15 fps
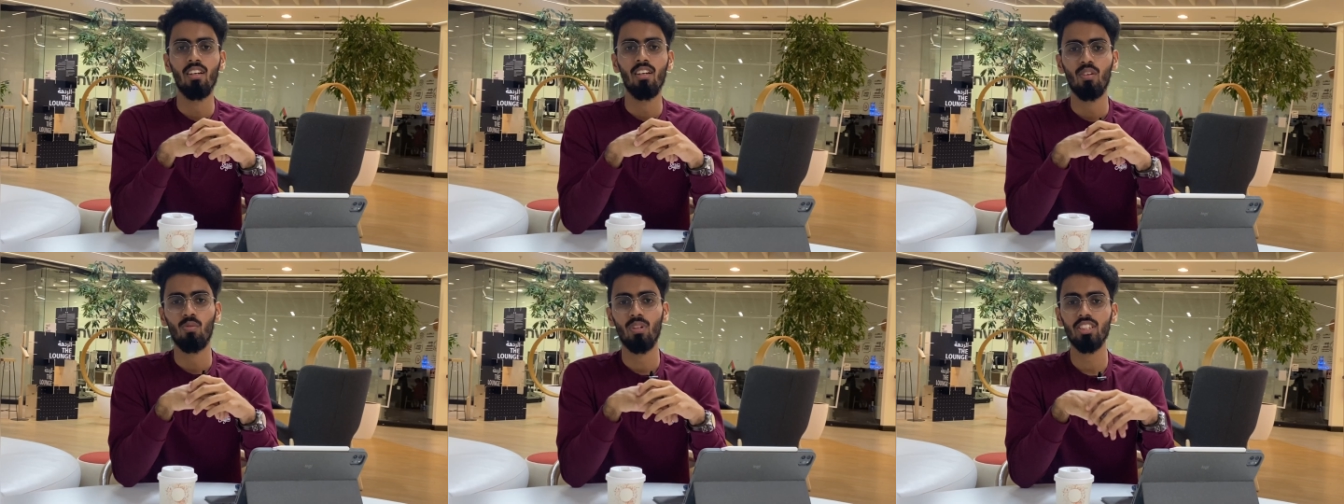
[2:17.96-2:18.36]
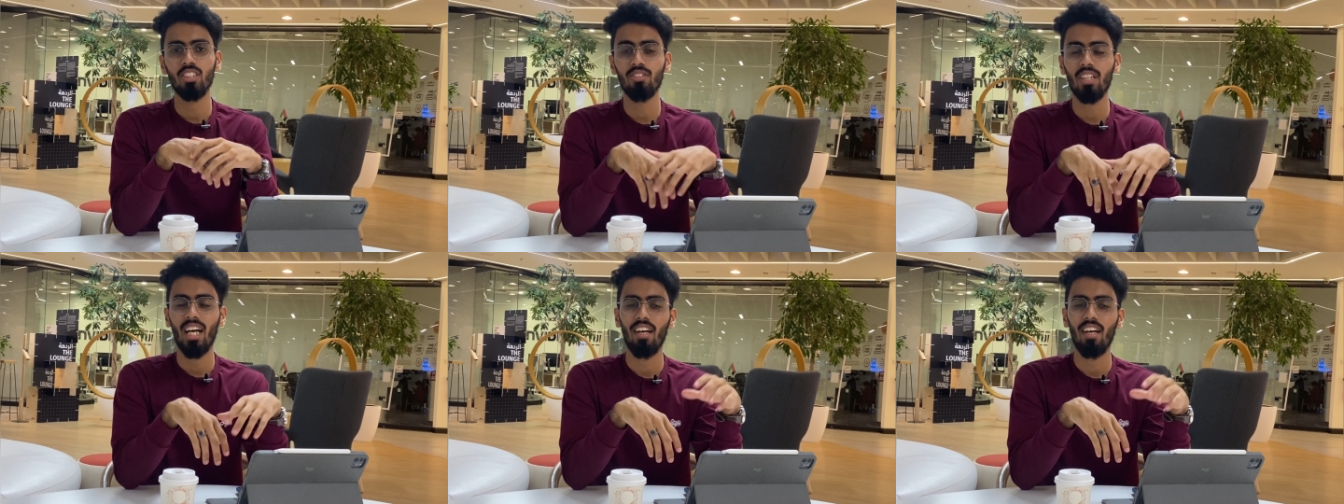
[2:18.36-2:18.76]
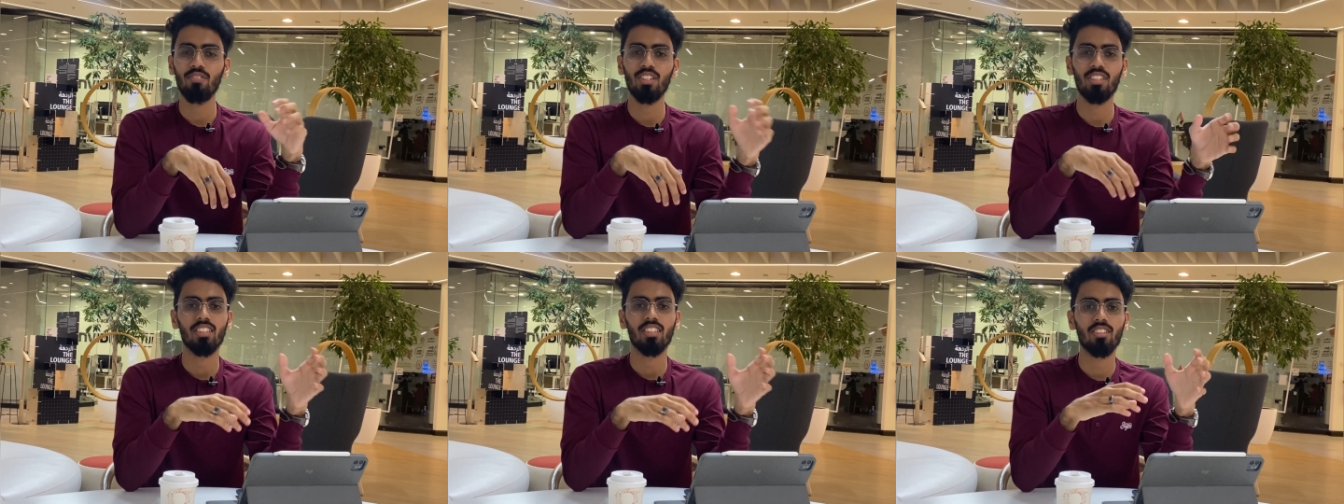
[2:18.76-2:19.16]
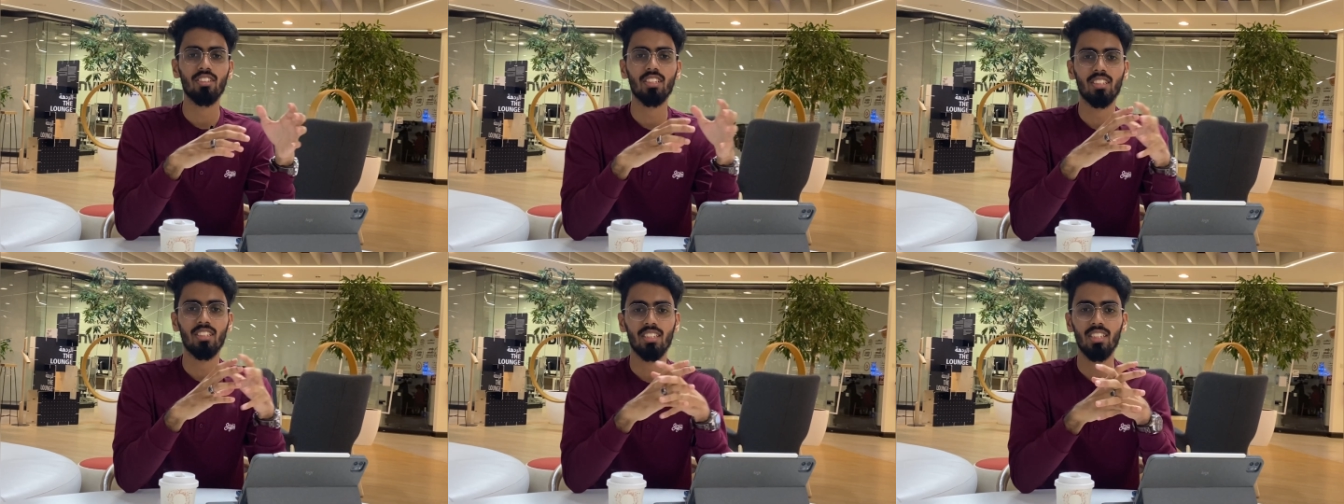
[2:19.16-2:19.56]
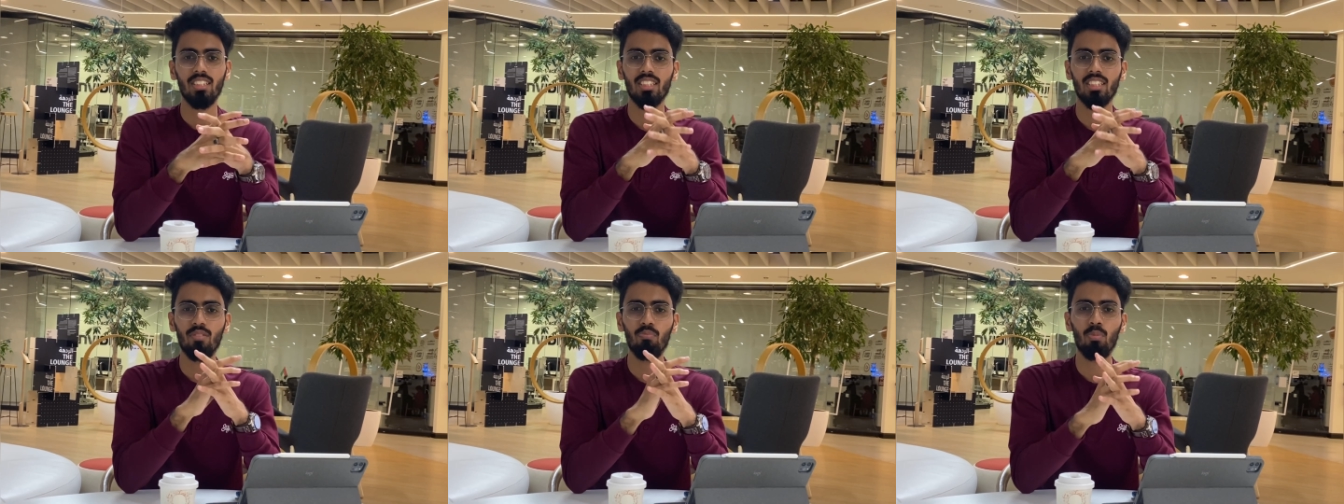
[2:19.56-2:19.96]
Once you have the resources,
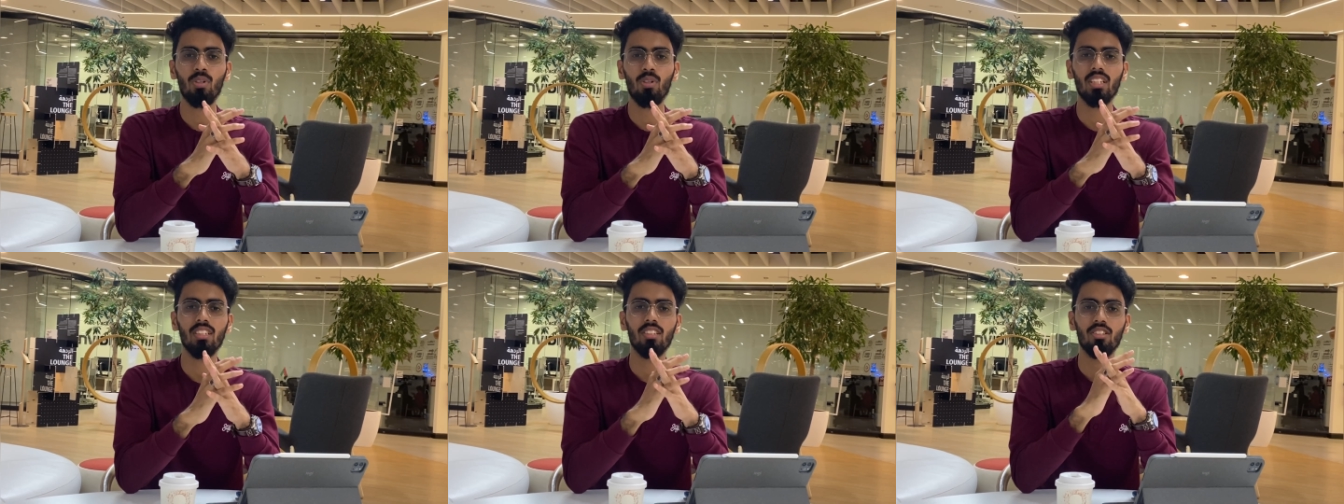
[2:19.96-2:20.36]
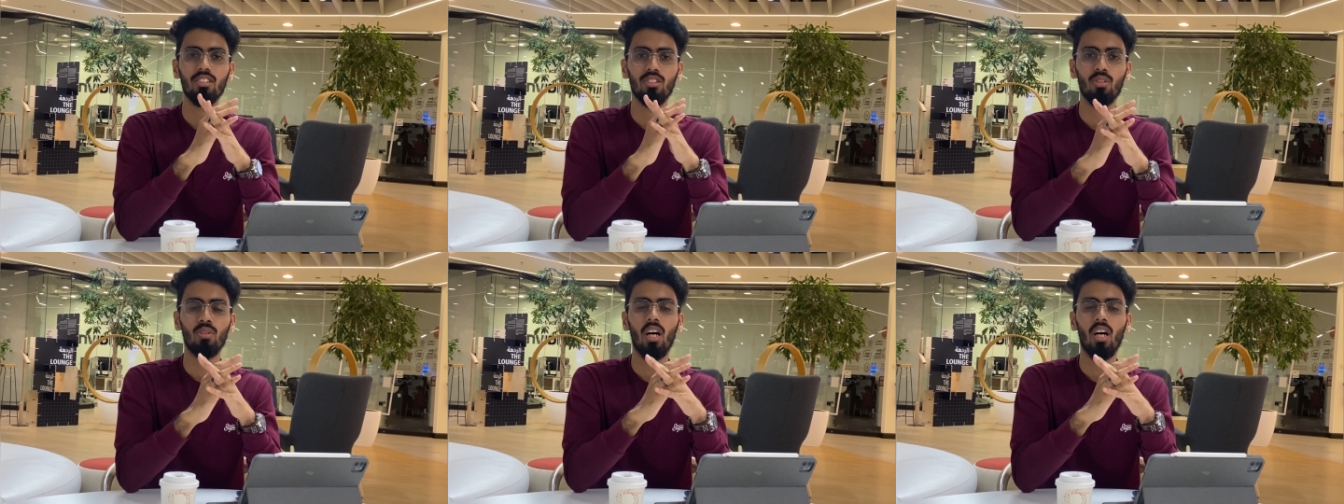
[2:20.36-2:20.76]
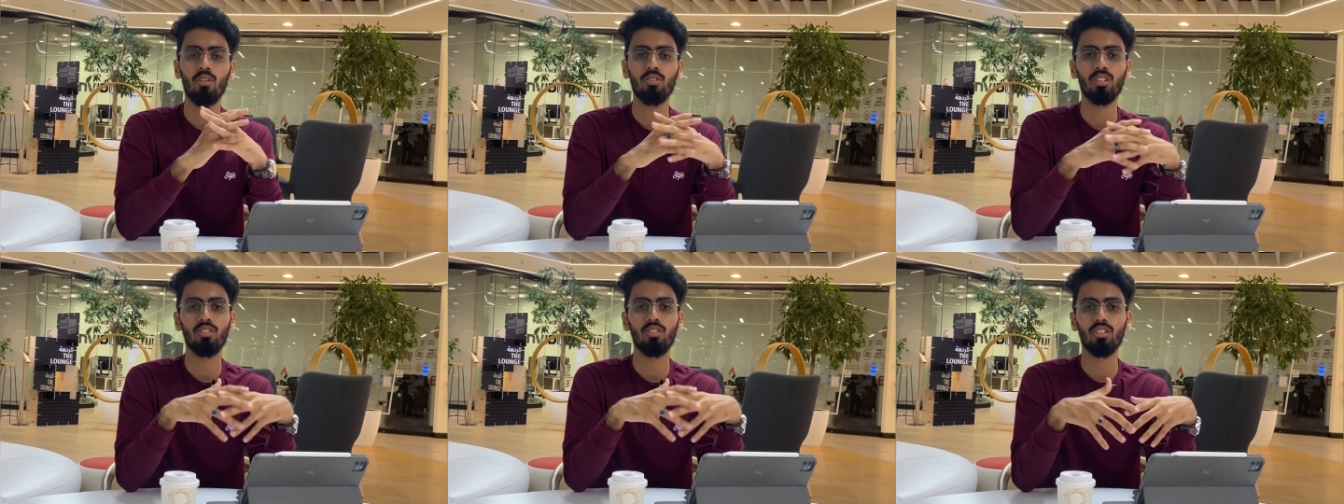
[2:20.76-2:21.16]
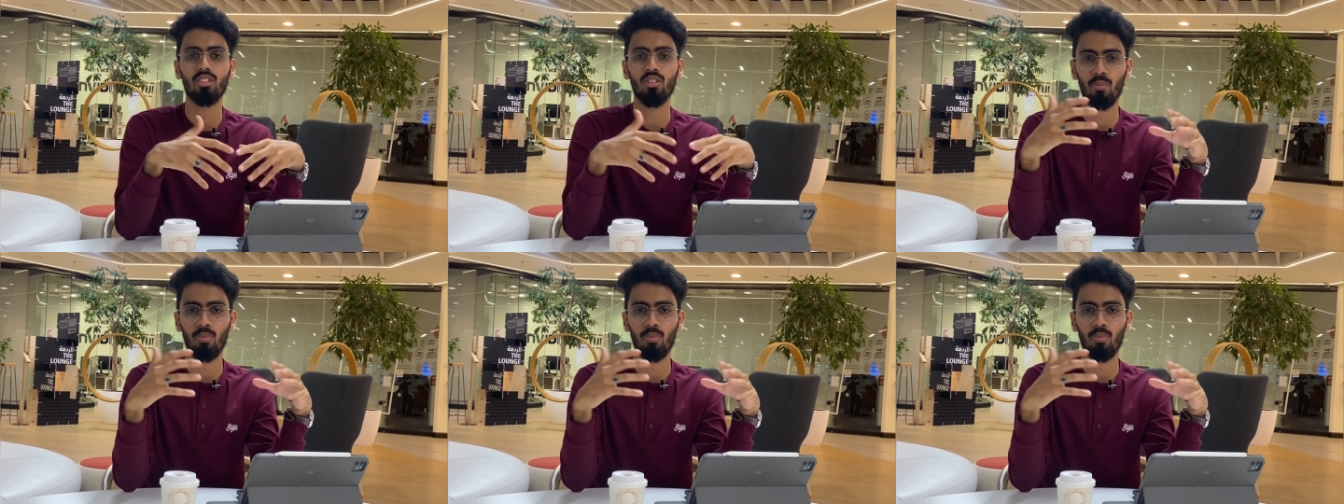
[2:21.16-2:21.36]
it's important to know how to use them